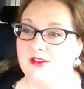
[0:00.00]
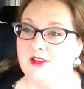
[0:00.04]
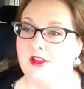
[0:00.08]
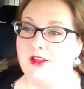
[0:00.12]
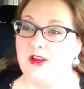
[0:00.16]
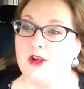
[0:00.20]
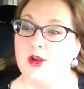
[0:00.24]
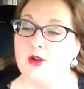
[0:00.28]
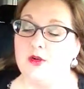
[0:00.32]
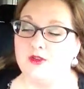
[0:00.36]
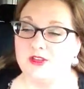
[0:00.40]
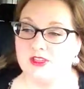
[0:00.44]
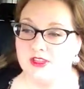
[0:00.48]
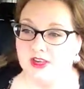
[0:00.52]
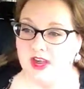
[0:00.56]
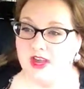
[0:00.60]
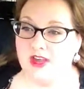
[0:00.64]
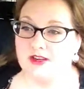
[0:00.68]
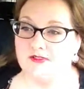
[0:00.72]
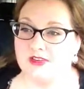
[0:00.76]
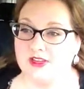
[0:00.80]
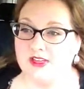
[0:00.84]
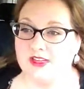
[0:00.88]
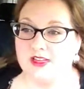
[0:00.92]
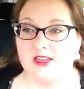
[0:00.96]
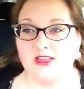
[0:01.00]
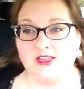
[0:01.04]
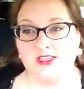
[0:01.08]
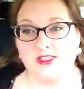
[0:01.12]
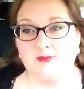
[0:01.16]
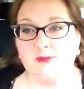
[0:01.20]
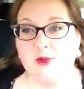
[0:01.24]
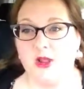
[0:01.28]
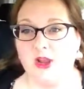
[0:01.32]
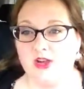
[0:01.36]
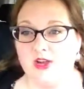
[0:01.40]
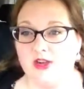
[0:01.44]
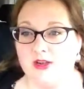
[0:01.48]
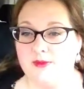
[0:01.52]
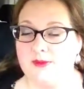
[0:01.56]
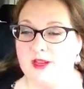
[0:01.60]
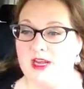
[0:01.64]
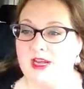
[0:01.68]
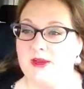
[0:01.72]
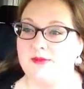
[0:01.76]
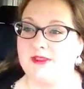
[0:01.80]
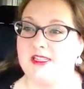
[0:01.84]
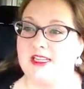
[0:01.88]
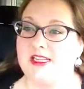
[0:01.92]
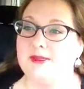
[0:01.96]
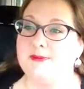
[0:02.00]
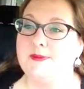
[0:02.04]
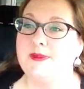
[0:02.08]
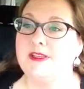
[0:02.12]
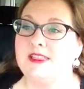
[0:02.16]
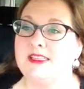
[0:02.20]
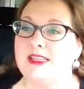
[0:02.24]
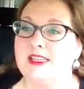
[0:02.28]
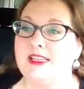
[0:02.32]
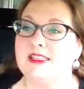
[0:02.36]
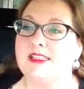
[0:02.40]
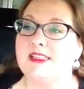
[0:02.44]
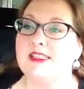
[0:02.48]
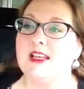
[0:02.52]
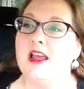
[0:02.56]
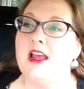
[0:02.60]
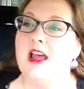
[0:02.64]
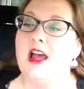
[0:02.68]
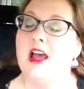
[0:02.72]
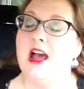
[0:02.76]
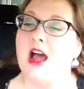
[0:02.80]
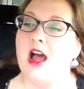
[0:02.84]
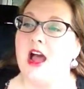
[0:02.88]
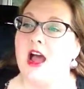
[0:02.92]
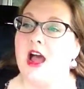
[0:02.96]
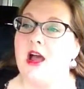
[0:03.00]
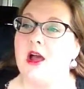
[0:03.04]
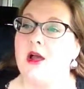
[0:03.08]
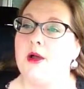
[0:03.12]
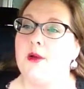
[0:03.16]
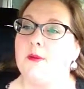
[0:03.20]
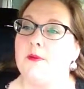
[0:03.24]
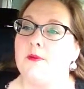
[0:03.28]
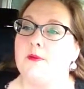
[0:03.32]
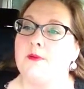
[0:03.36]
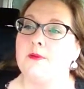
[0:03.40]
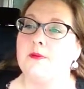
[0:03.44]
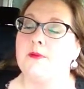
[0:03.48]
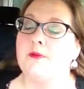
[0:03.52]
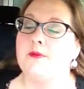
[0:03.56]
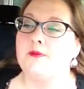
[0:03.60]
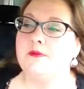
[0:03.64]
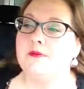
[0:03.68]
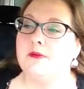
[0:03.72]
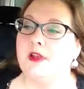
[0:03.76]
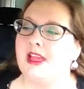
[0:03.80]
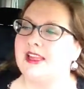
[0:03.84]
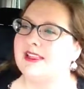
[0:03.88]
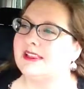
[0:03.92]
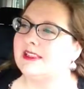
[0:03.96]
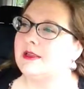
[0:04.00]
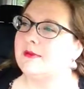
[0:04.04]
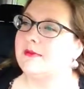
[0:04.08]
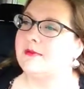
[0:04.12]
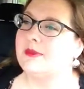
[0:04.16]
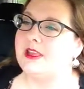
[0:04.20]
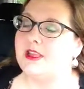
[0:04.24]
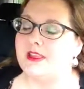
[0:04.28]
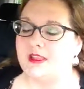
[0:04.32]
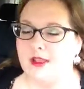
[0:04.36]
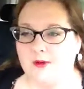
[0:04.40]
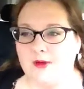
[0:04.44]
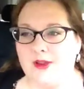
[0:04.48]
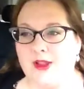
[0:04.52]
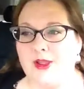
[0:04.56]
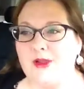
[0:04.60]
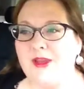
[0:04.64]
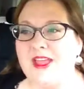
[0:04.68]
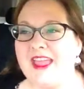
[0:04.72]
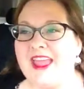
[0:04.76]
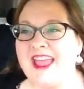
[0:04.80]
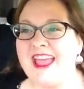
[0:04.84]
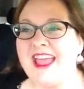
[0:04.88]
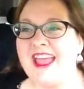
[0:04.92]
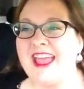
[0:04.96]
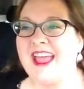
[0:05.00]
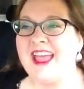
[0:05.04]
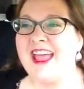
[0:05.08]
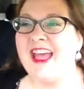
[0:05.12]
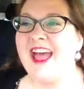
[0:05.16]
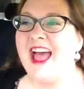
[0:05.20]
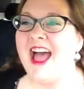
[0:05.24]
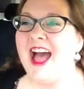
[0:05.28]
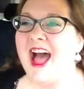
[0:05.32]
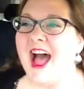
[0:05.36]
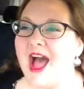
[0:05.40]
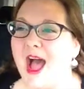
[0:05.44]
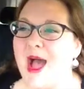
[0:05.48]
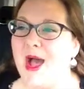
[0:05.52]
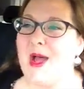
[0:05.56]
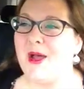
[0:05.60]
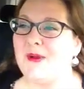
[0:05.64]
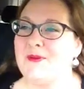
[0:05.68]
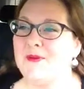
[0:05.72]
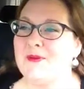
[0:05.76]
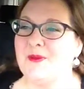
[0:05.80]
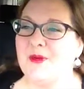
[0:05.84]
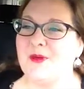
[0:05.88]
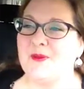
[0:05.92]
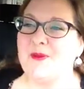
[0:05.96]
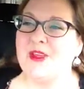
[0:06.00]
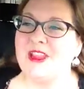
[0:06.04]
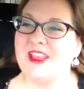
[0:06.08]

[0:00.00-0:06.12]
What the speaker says: you know, kind of a smaller to medium-sized business, SMB, there we go.